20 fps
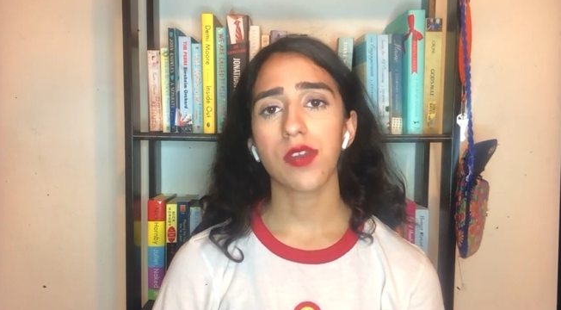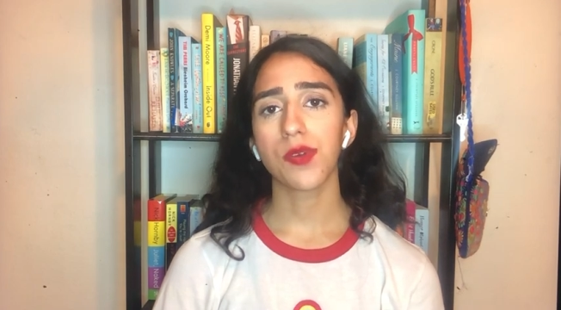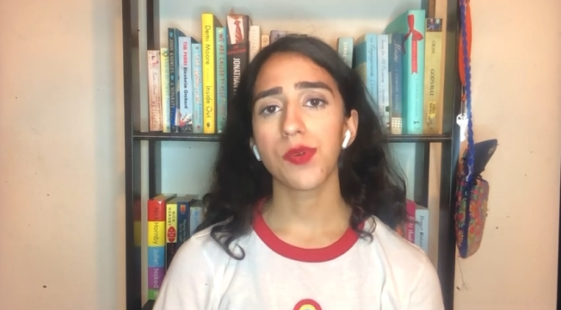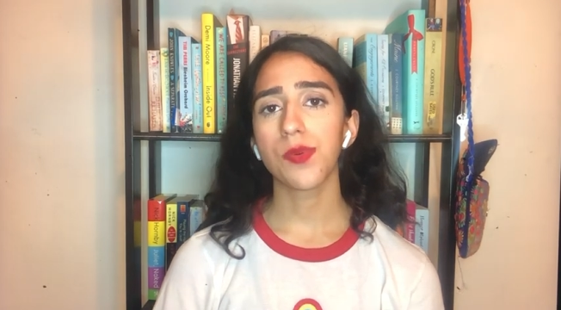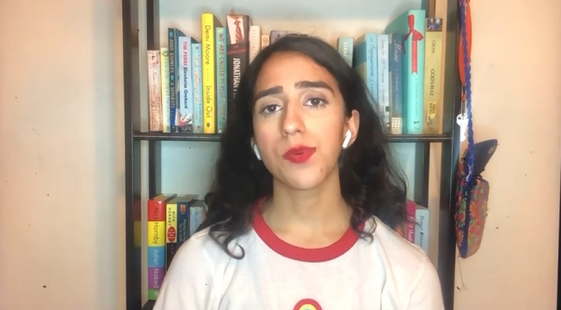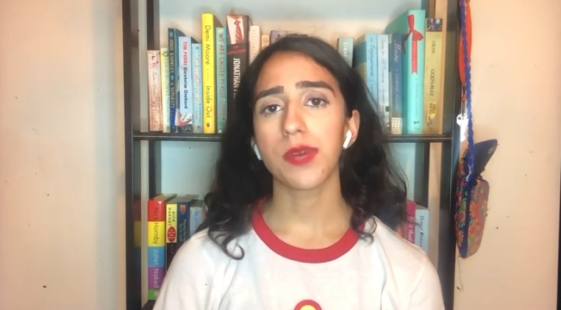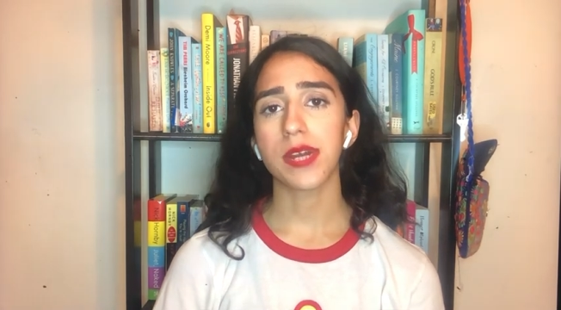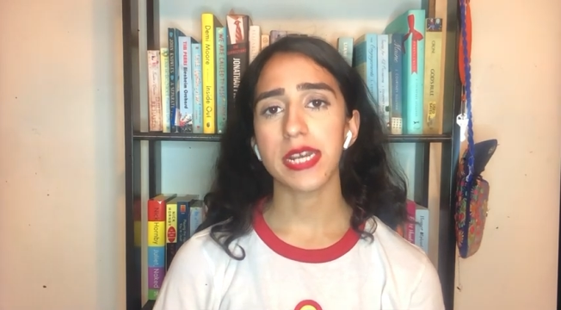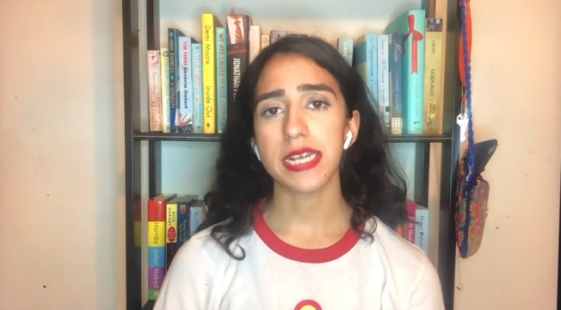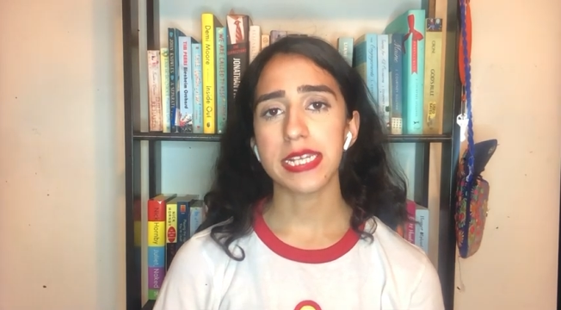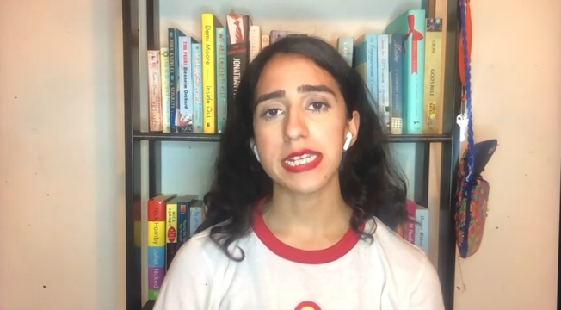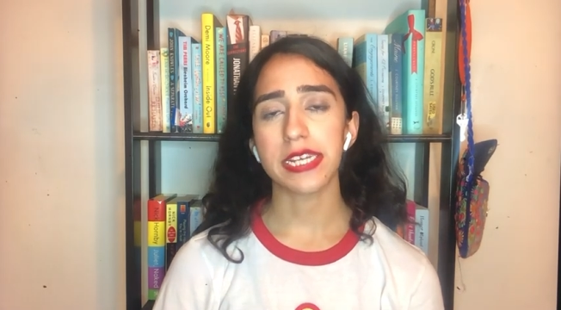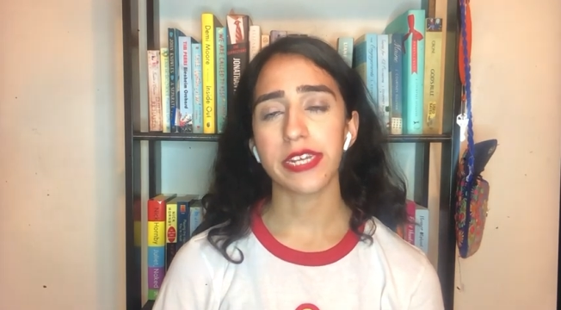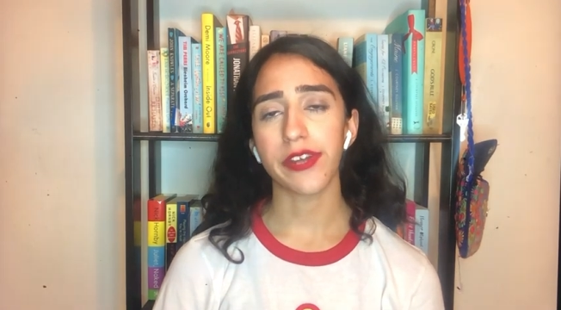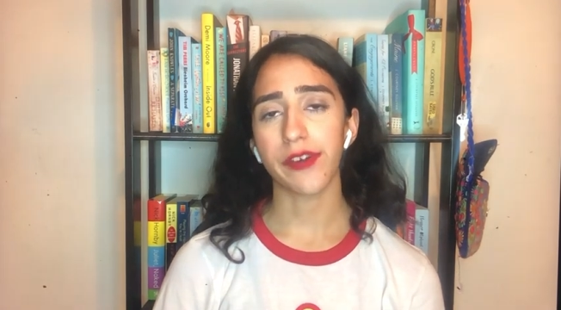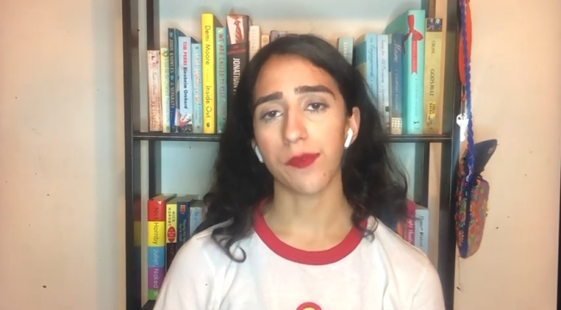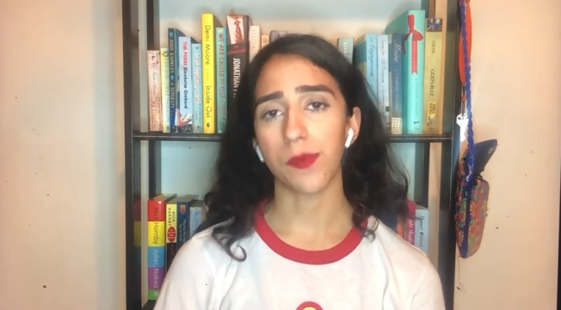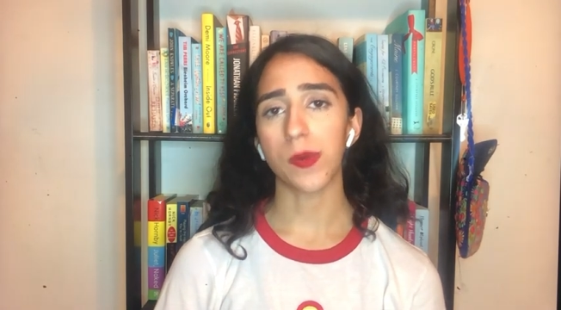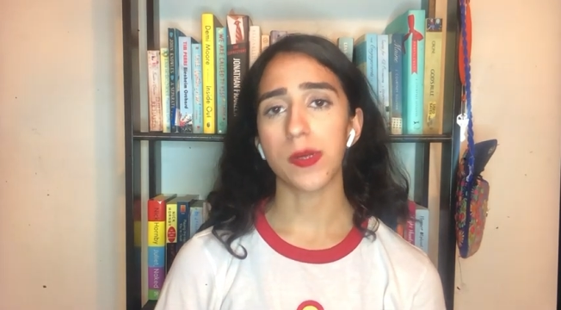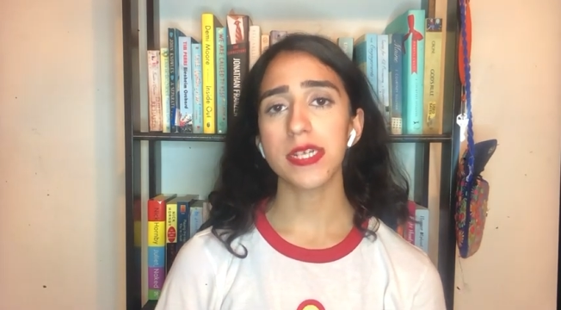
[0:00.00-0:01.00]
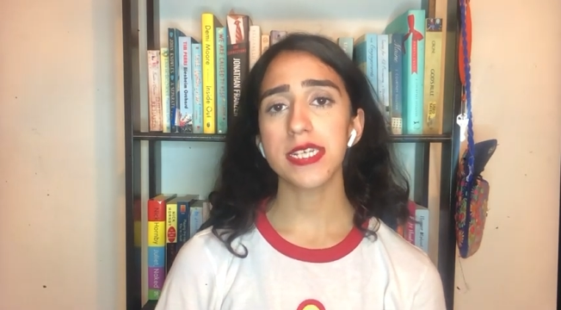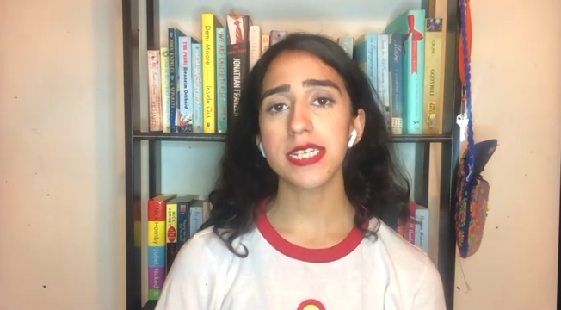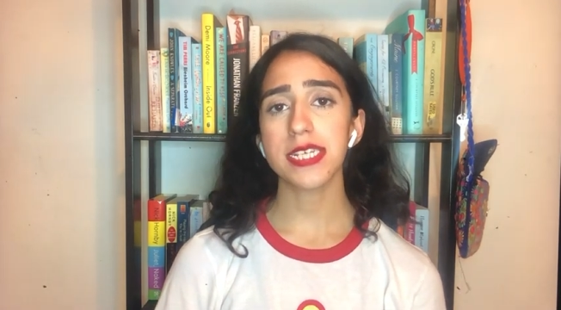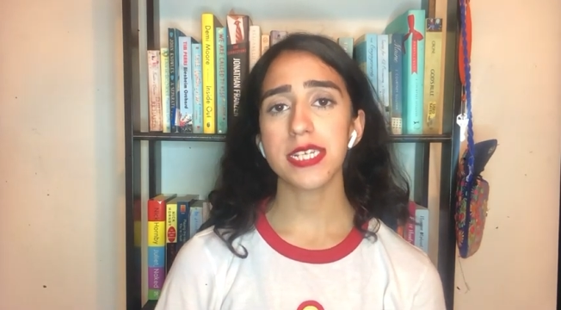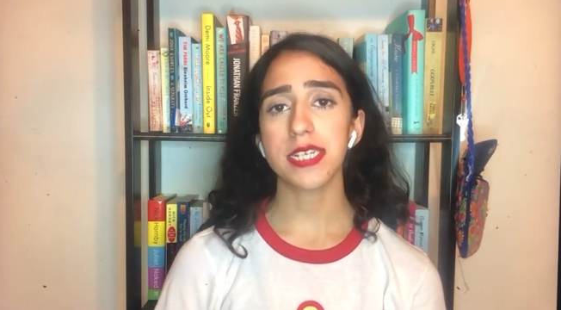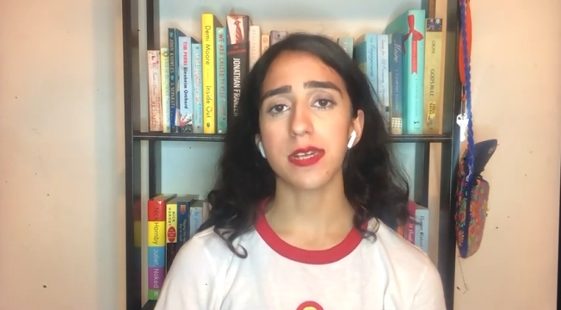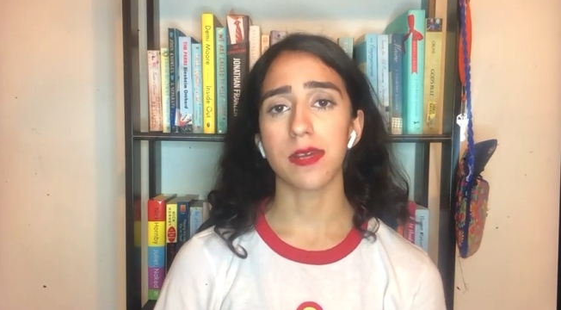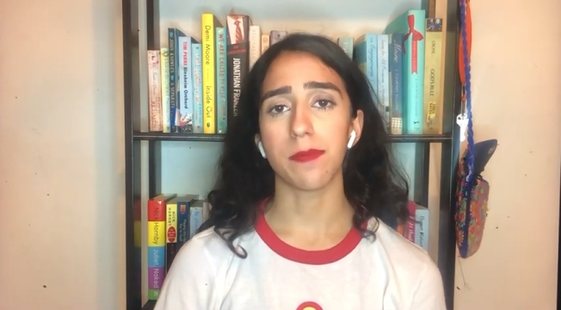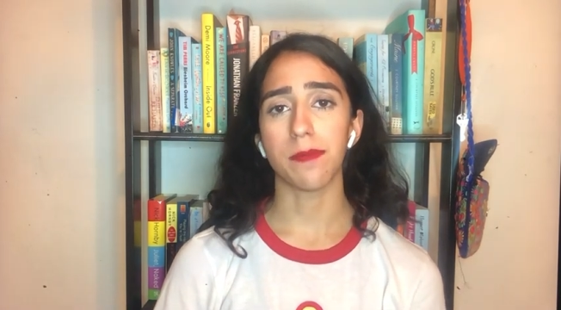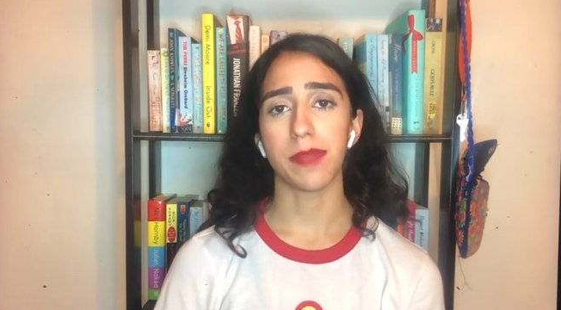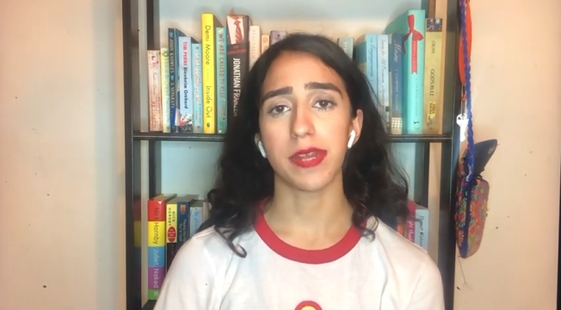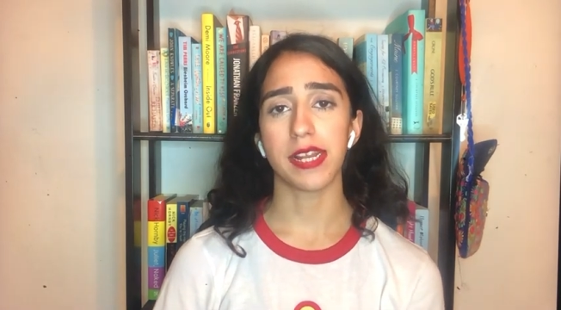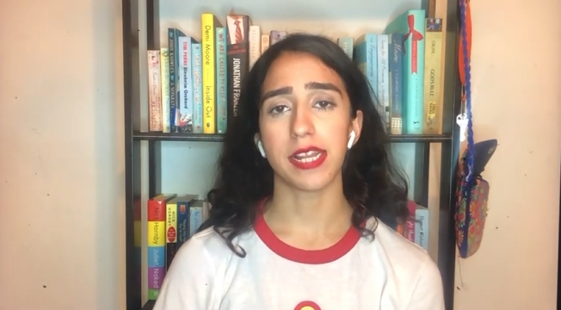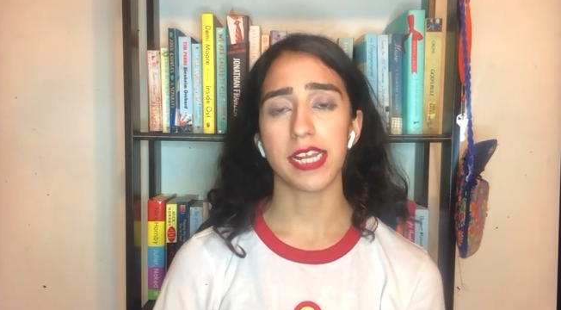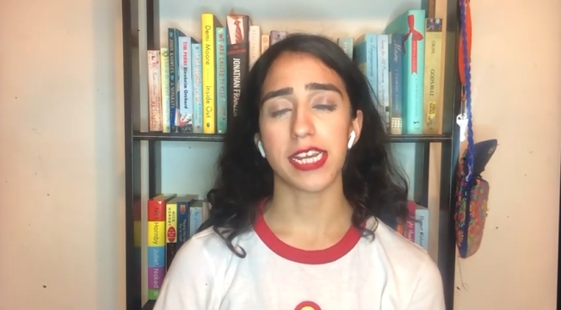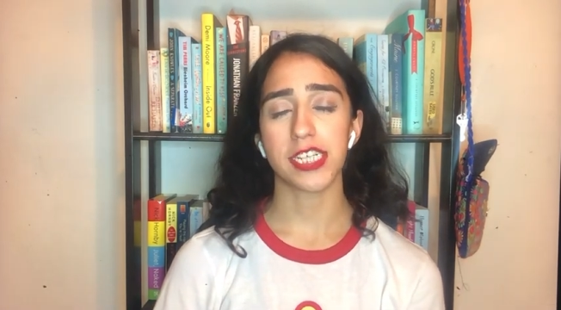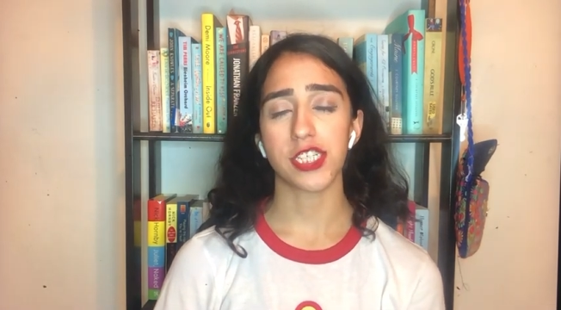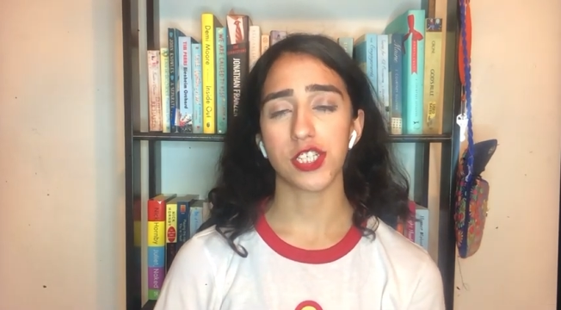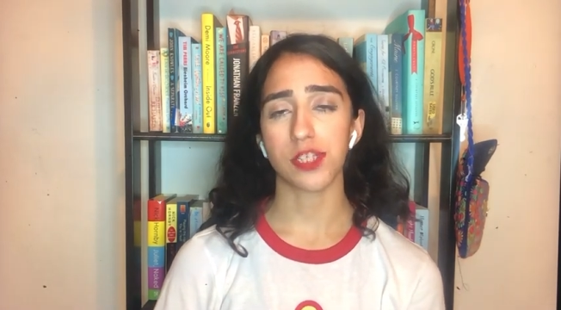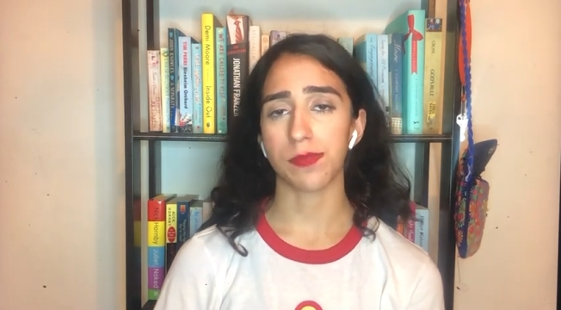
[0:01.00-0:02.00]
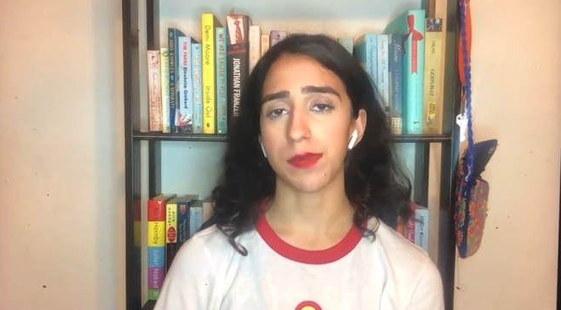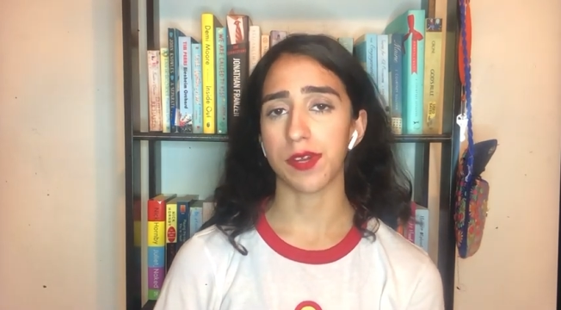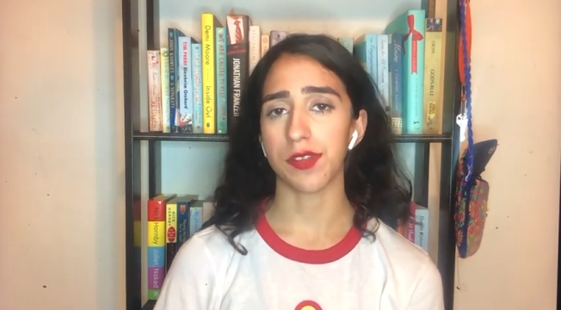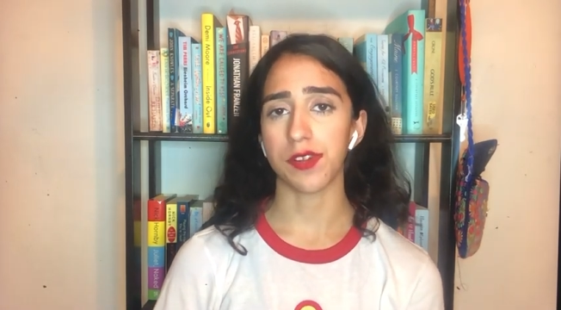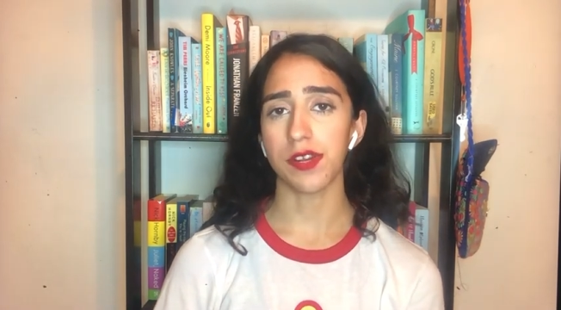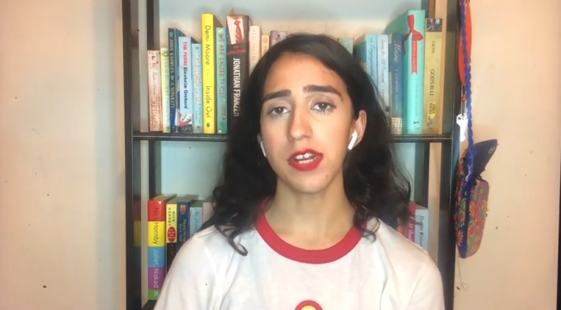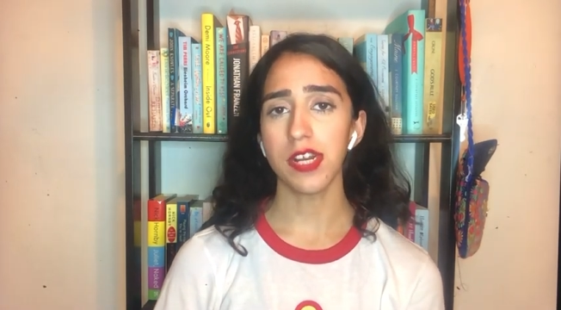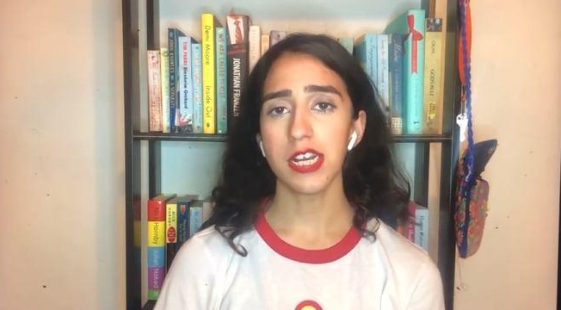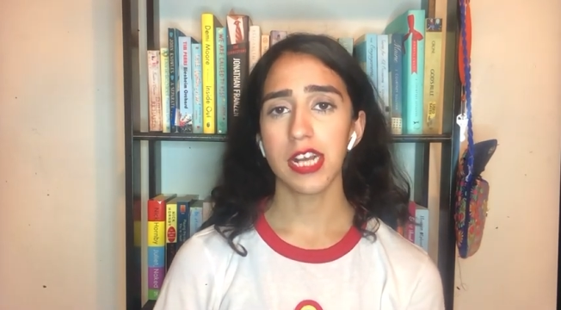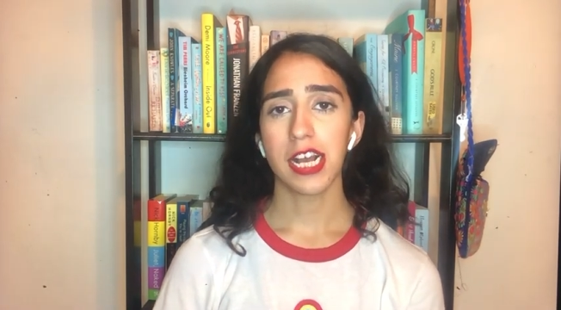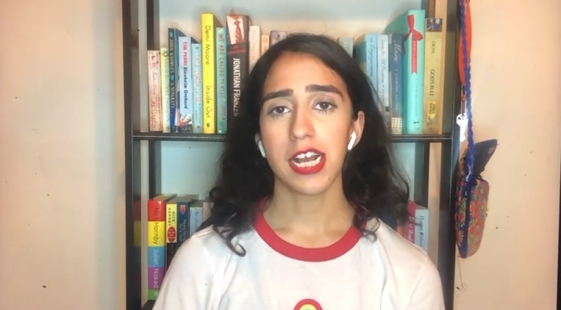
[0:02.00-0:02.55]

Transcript: who is a divorced, middle-aged mother.